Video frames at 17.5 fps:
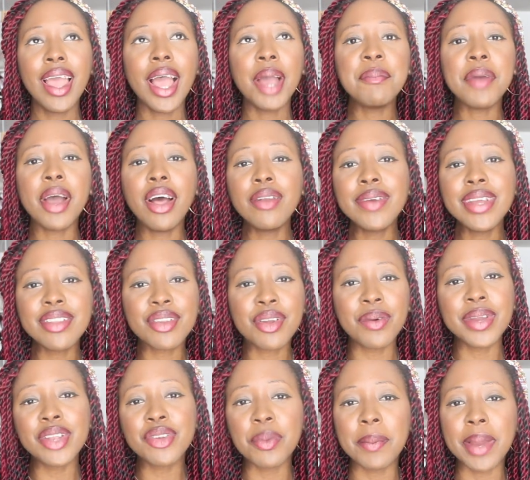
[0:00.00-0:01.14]
I'm always
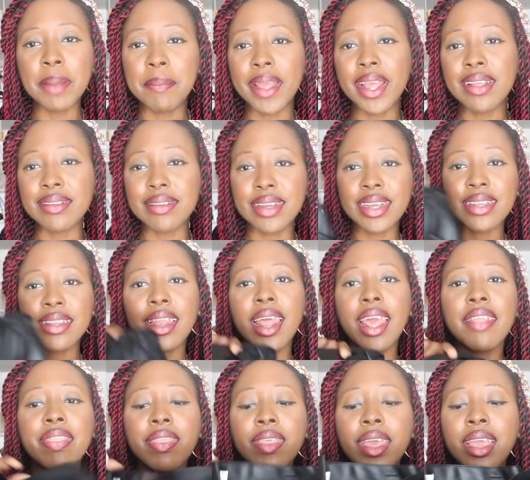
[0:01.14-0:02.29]
going to my basics and
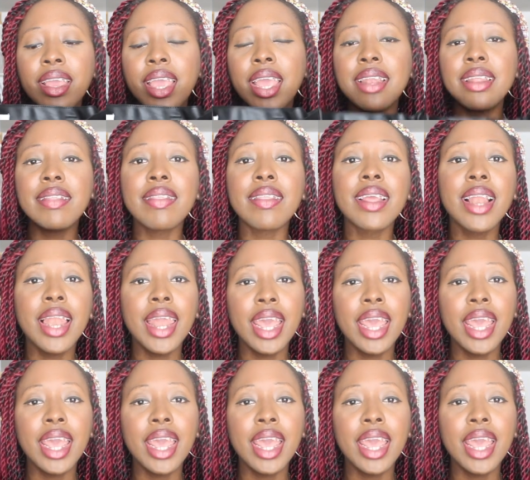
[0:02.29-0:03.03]
I think anything